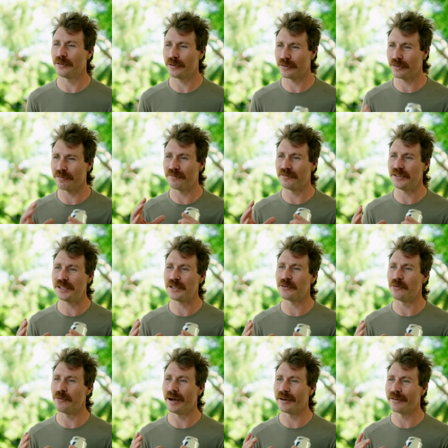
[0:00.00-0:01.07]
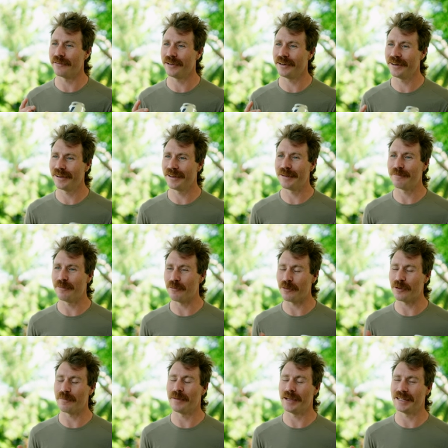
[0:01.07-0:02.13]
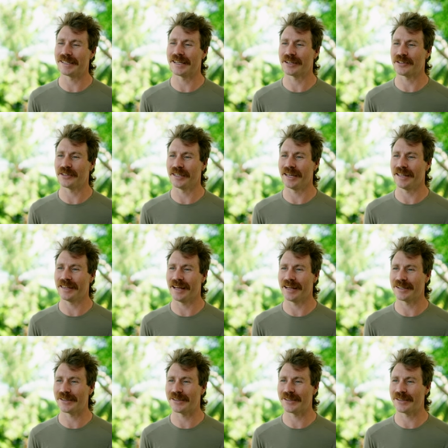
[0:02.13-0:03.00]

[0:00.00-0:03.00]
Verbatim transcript: not the physical weight of it, but what it means to actually get that.